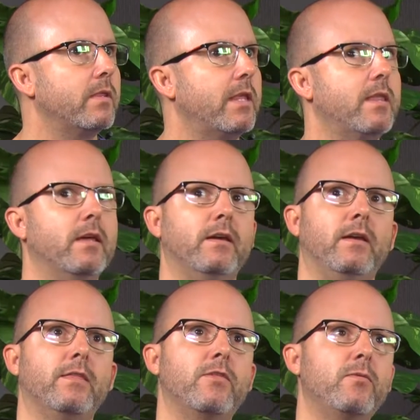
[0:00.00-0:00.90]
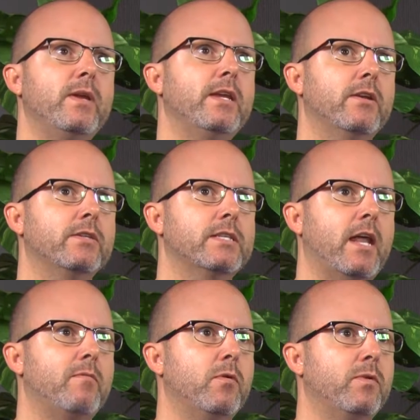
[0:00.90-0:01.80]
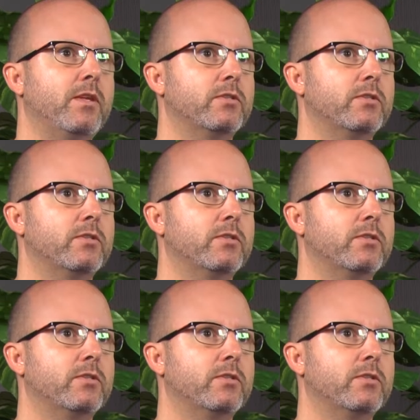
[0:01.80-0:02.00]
in the 3 years that I've been with the